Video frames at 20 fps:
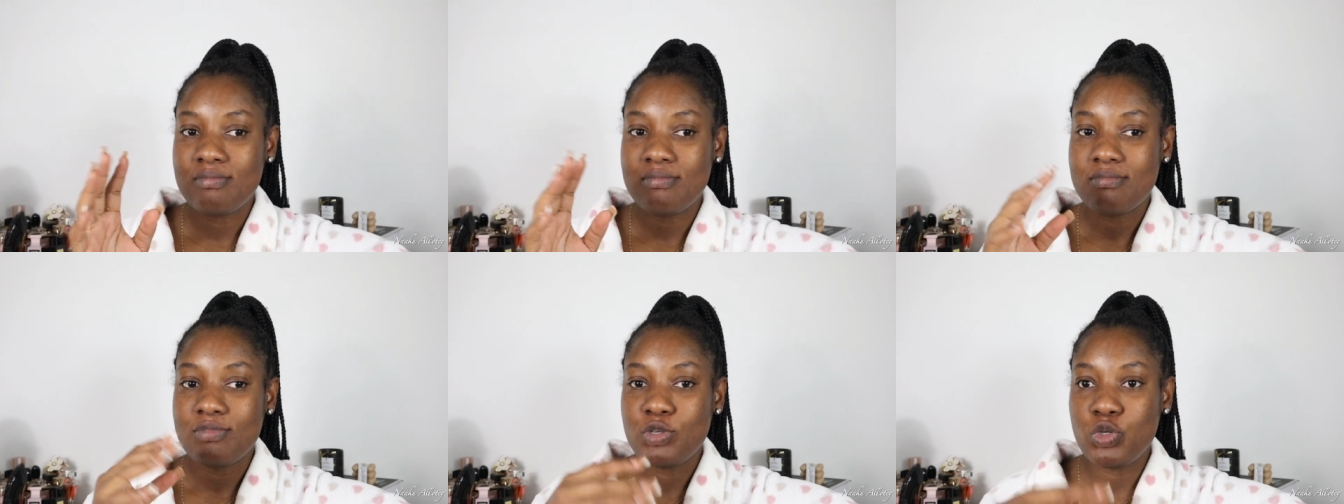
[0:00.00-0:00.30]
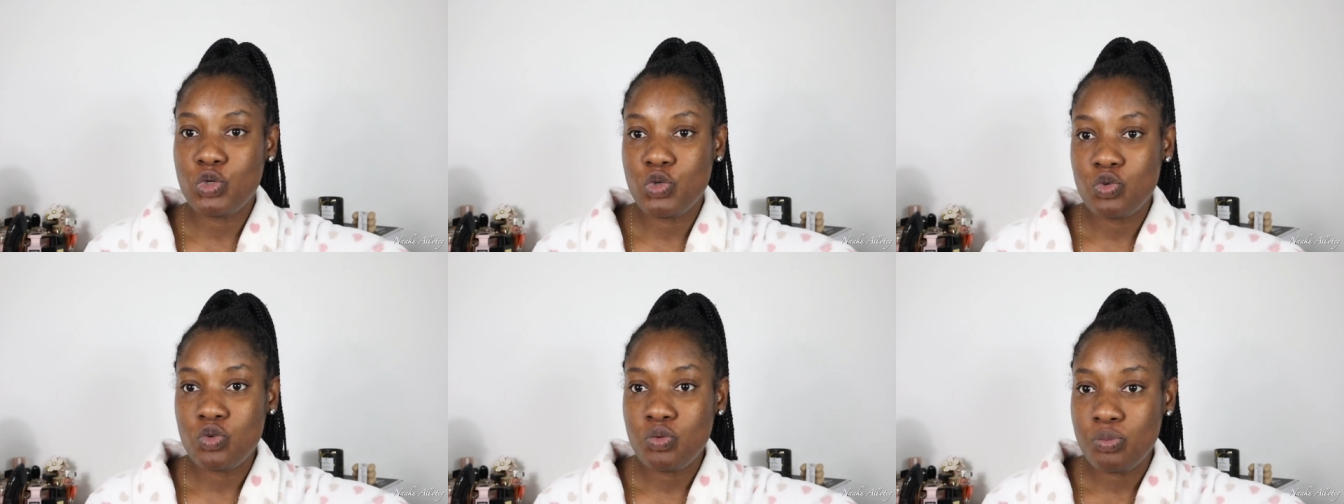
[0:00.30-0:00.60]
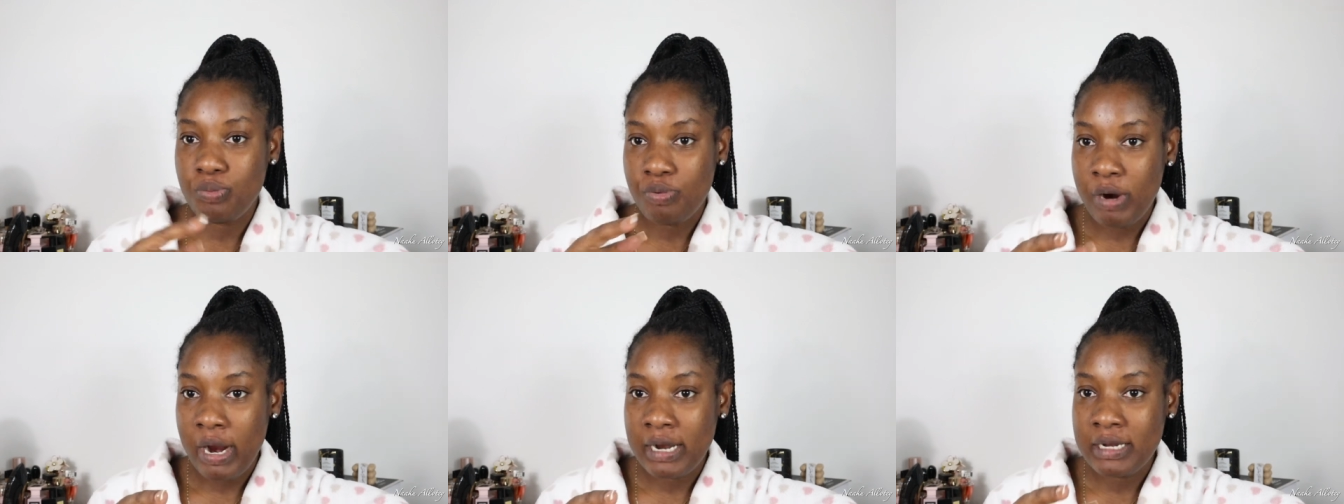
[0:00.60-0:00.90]
shoe
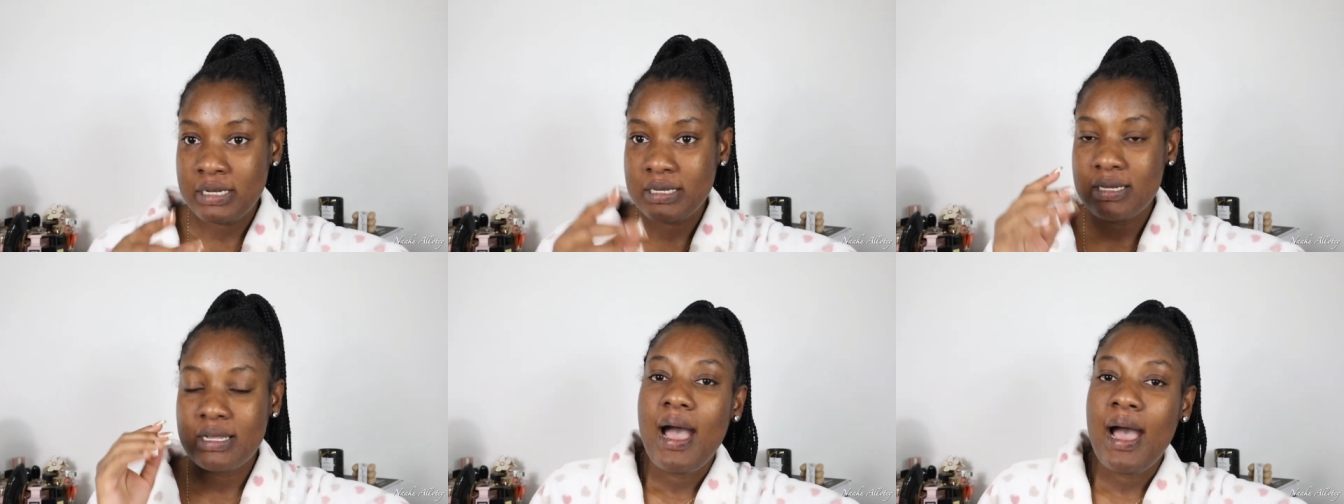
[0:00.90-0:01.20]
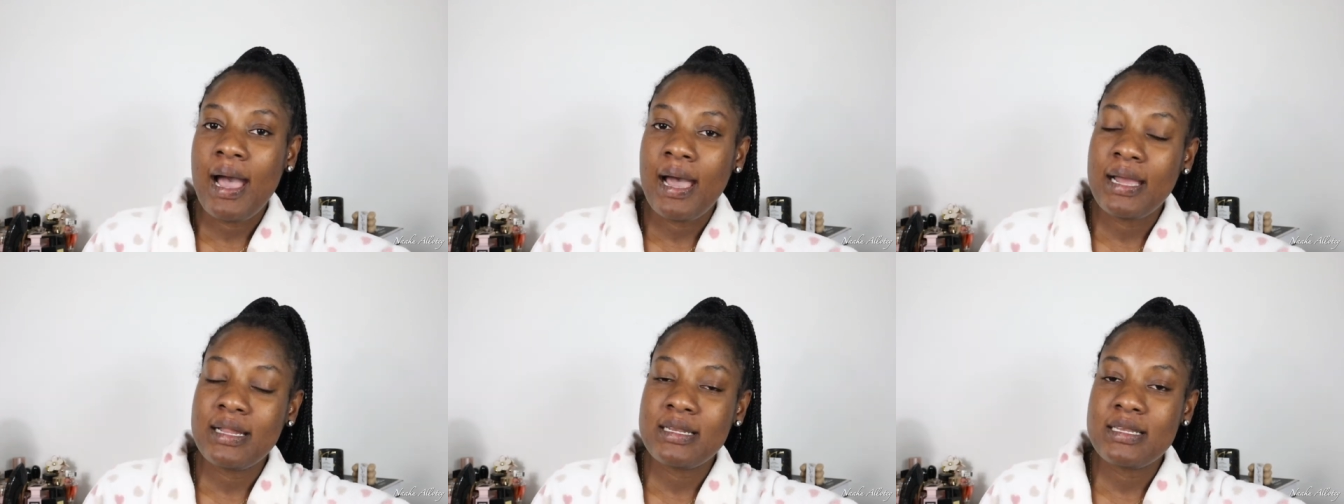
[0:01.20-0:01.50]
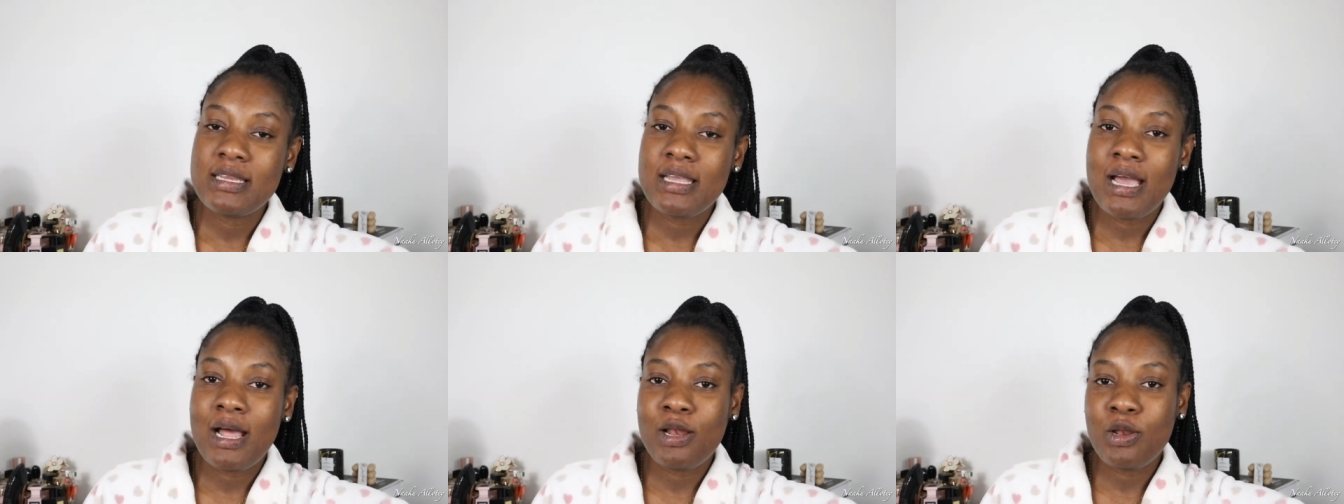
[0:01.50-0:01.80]
brand and
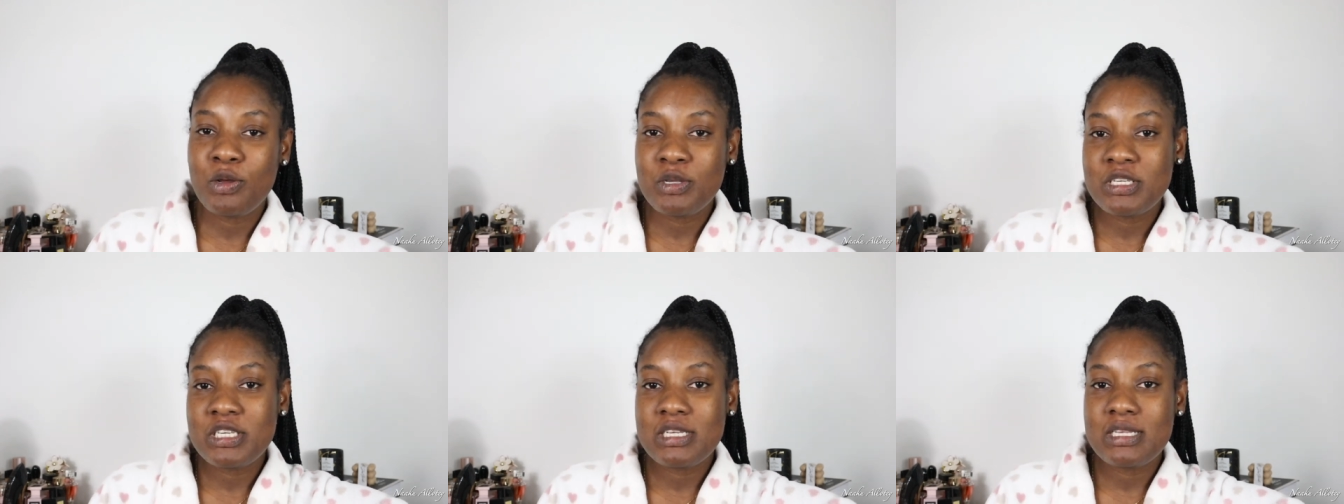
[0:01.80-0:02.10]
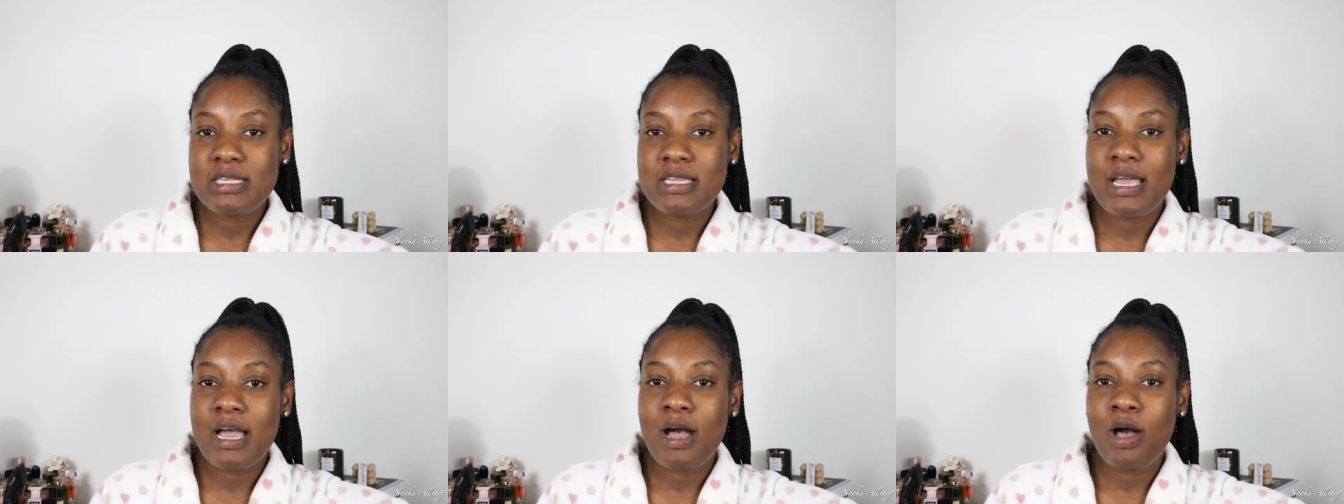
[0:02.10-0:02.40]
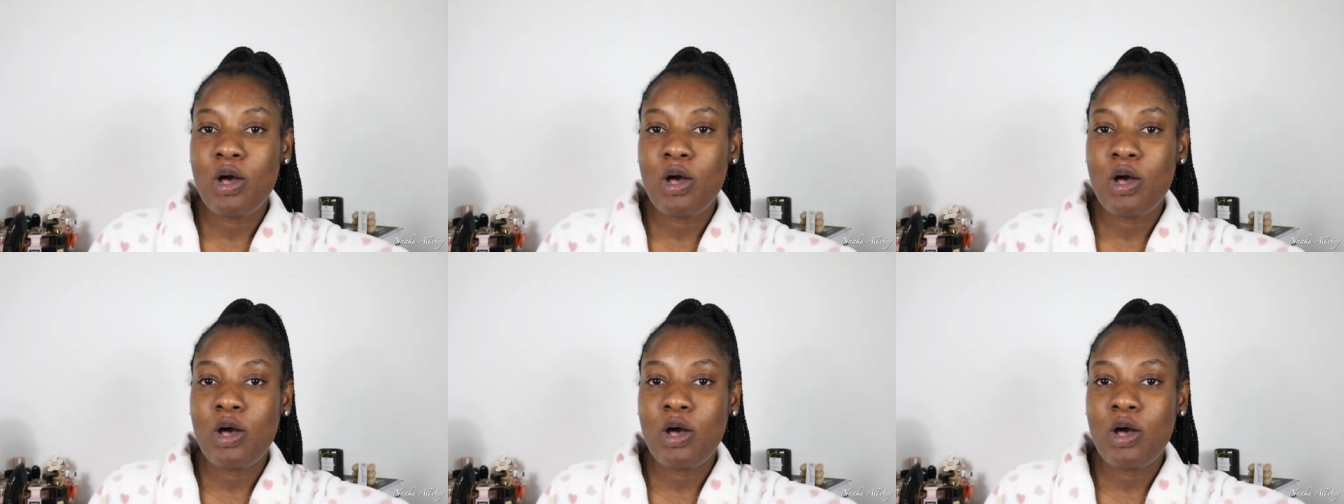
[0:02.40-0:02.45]
they are launching their